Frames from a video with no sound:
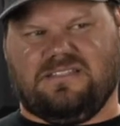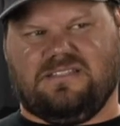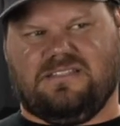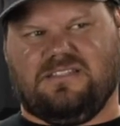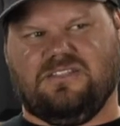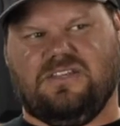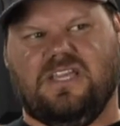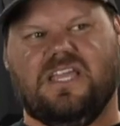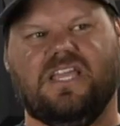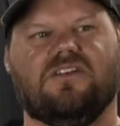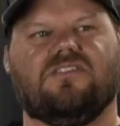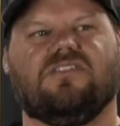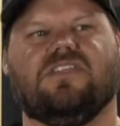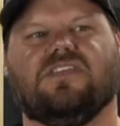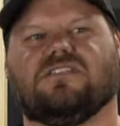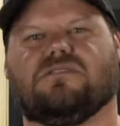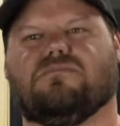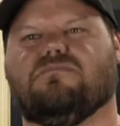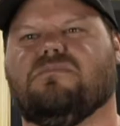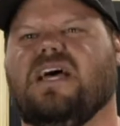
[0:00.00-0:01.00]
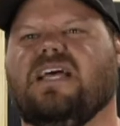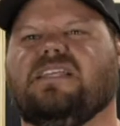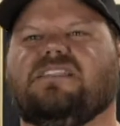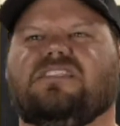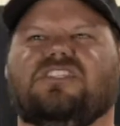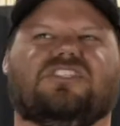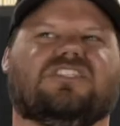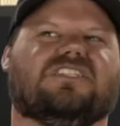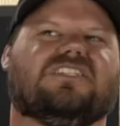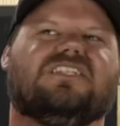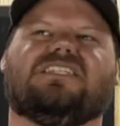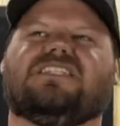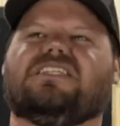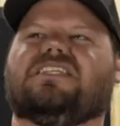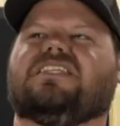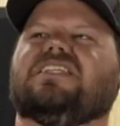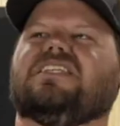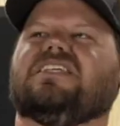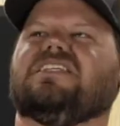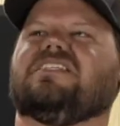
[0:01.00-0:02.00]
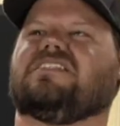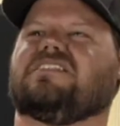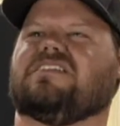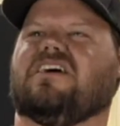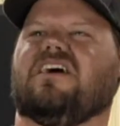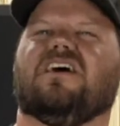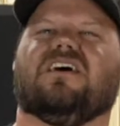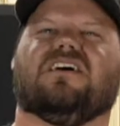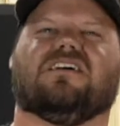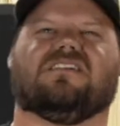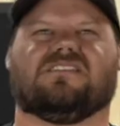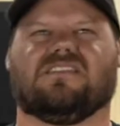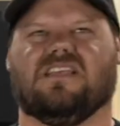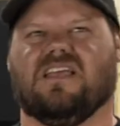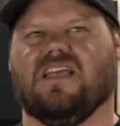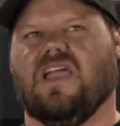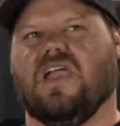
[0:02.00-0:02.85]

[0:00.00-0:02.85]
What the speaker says: you hear this message, you listen to these songs,